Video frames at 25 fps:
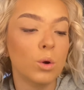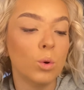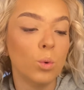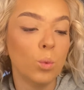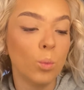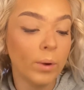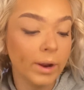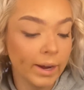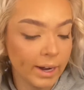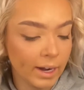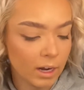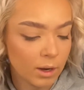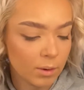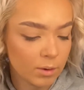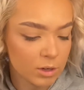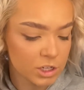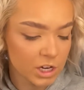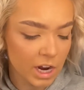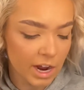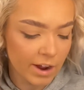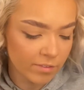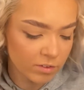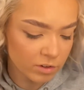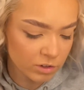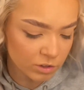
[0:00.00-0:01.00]
wing, which I
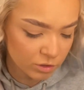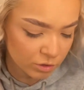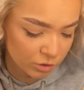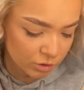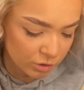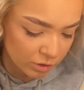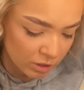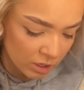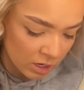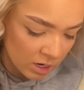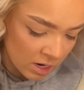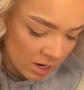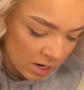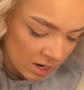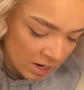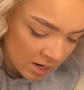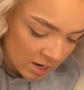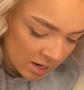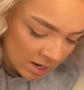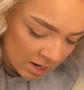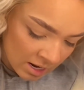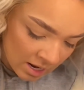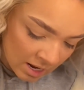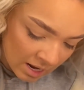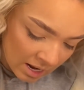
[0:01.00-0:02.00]
haven't done
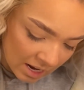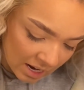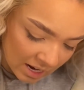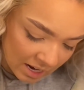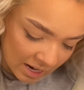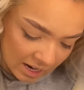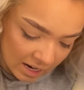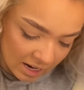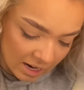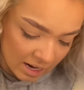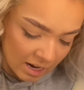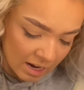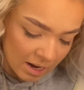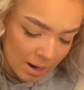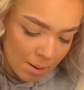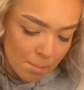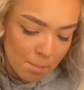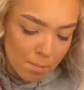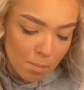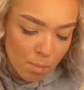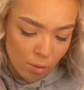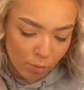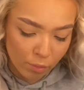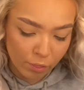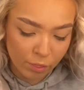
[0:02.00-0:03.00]
in
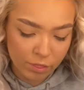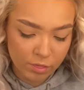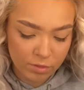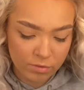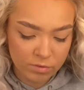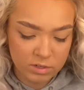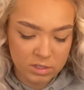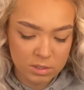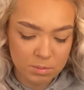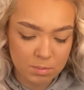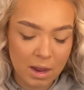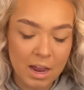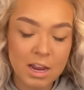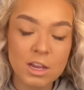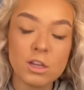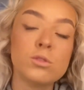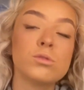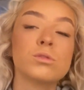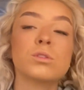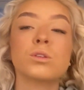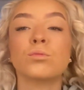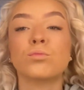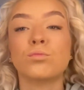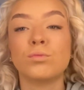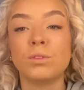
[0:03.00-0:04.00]
months, but I
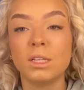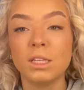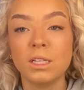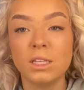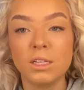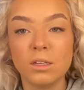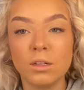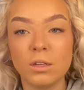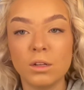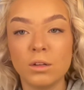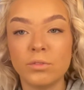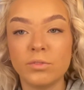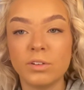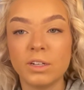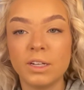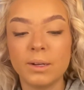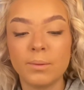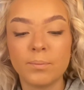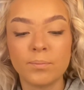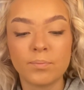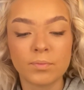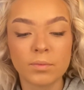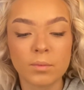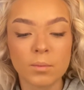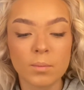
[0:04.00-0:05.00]
used to really love it.
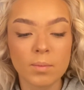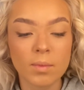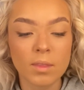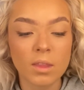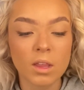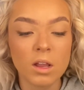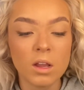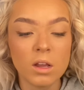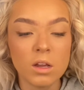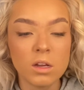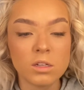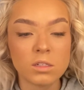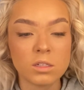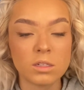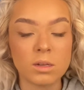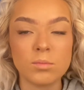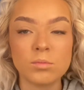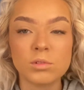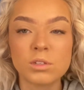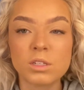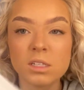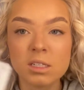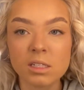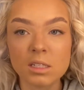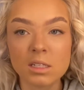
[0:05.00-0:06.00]
So I'm
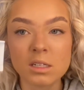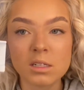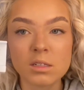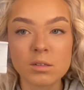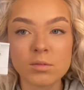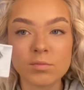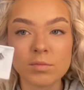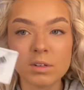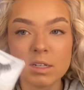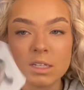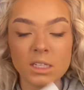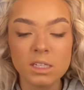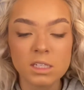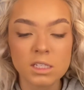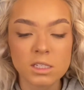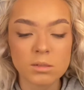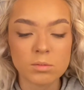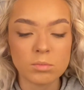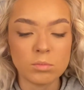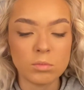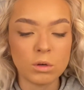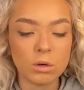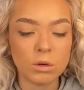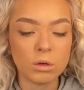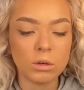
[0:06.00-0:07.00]
just going to stick some really
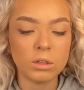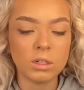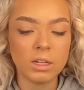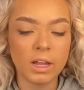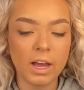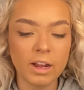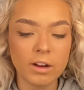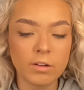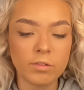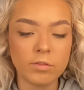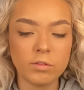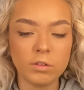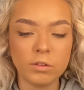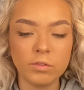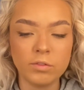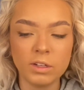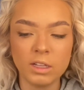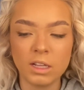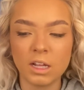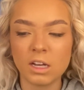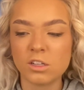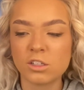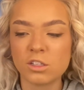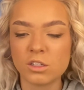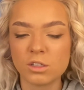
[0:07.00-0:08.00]
small, like, fluffy
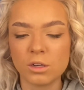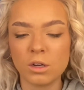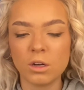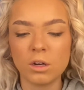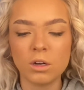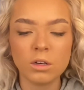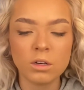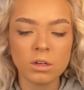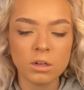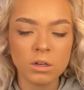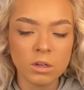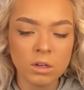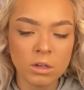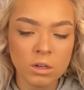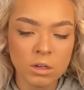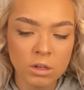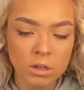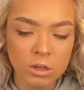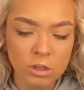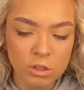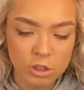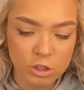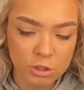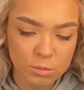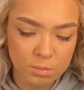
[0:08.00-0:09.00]
lashes on,
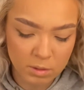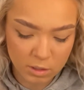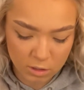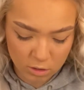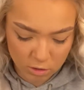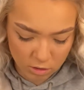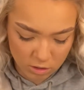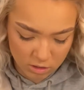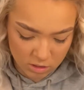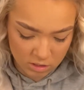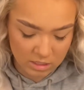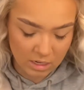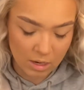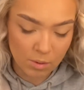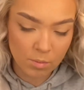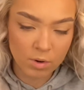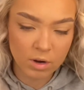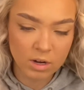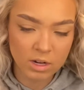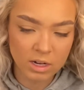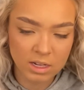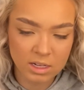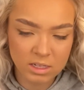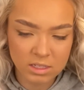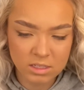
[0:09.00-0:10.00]
just because I
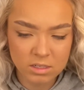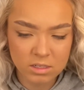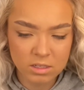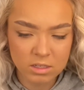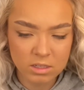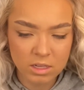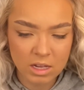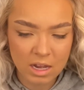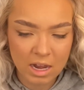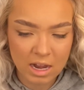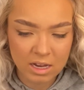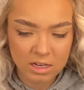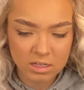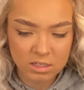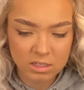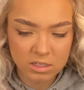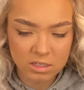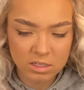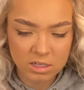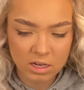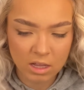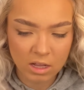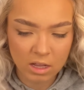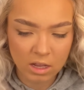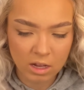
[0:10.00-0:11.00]
want it's the eyes to
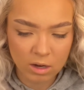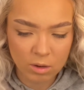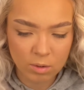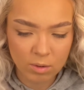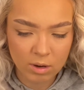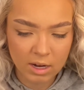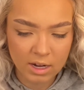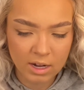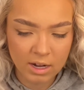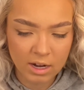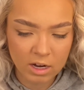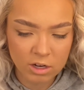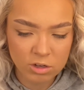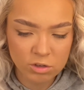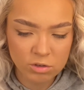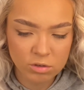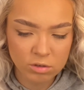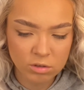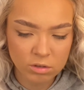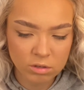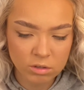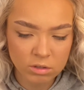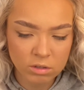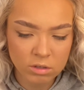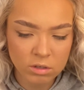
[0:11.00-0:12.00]
stay, like, quite
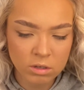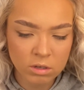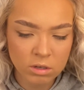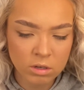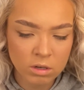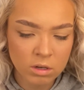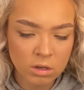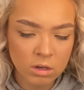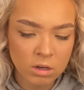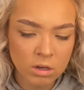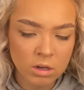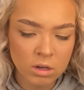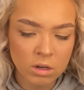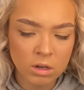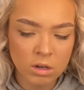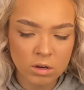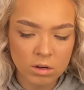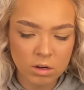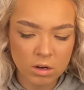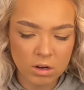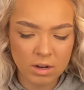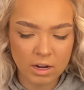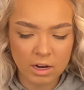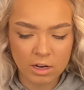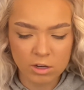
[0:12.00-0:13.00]
natural.
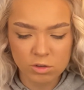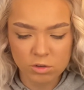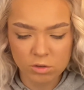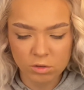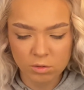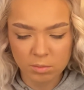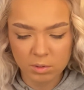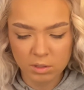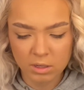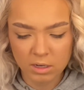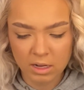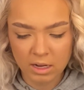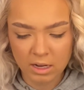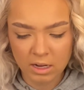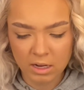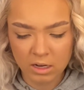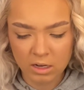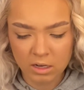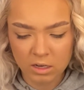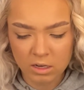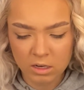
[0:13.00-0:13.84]
Not natural, but, like,